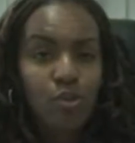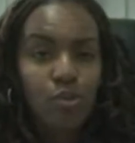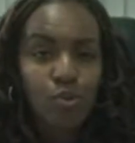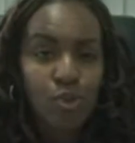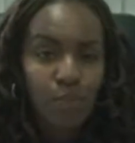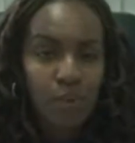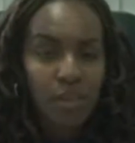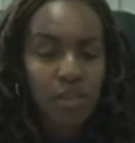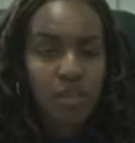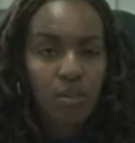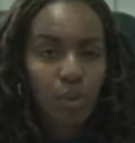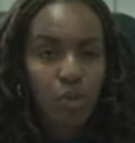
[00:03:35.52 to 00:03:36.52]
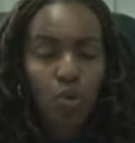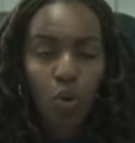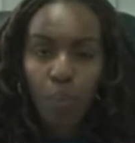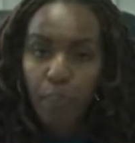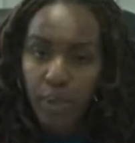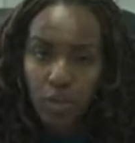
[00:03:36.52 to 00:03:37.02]
you use PET, when you
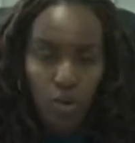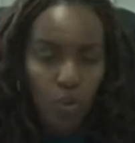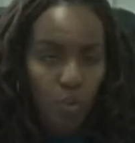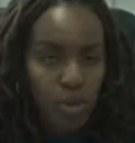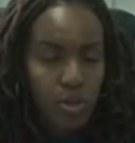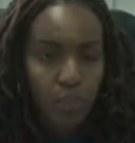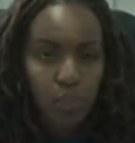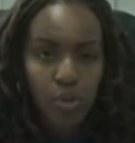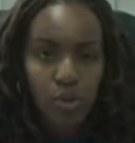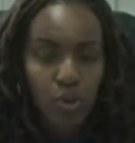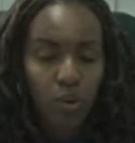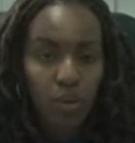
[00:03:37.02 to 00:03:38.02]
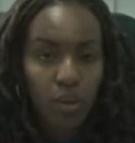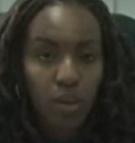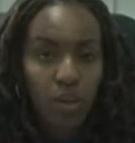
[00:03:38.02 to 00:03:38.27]
open your water bottle,